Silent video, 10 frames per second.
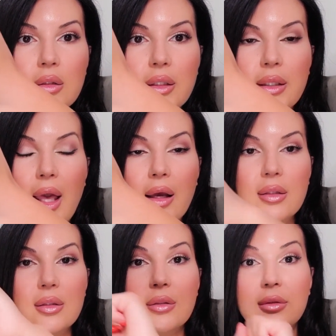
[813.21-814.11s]
Look at that.
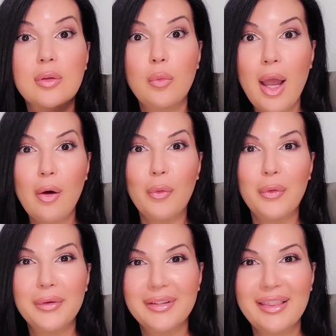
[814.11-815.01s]
Wow,
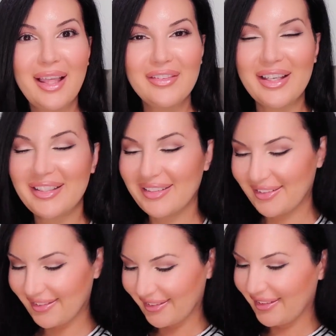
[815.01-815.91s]
love it.
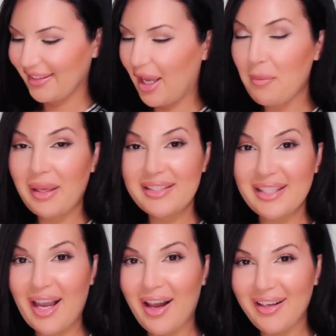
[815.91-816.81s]

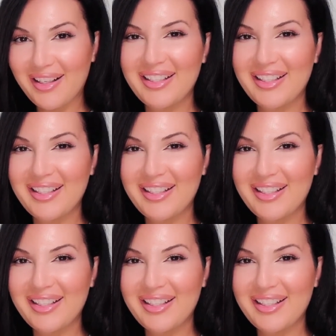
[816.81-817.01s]
Amazing, huh?